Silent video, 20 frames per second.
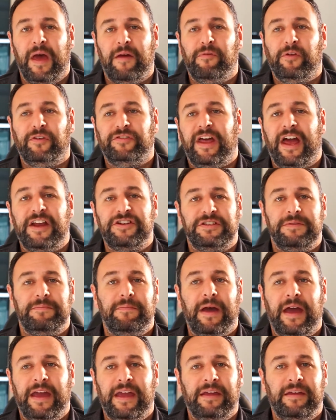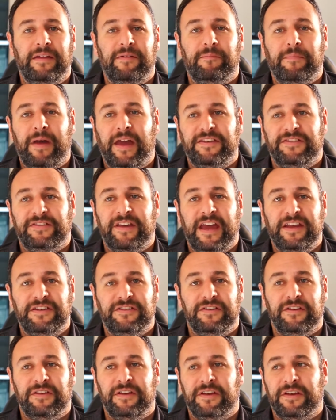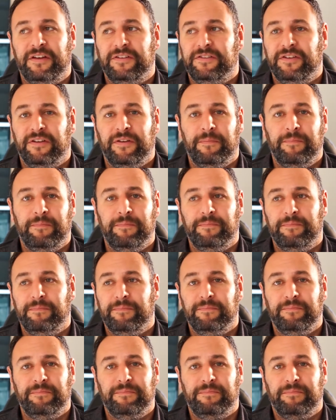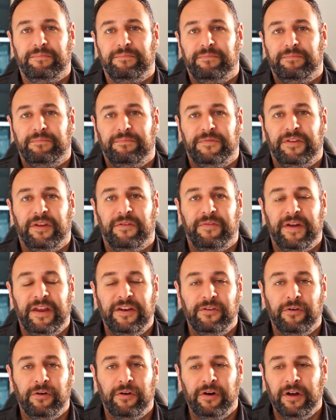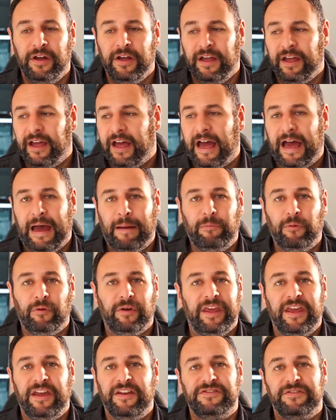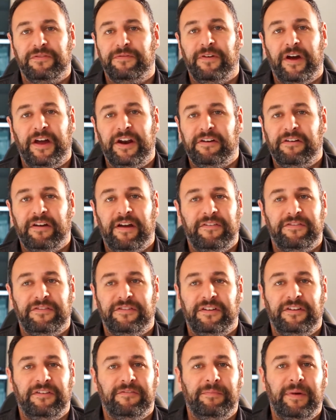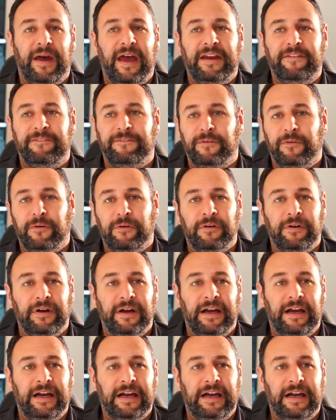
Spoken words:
real estate agency may say to the vendor, look, here's your photographs that you've paid for.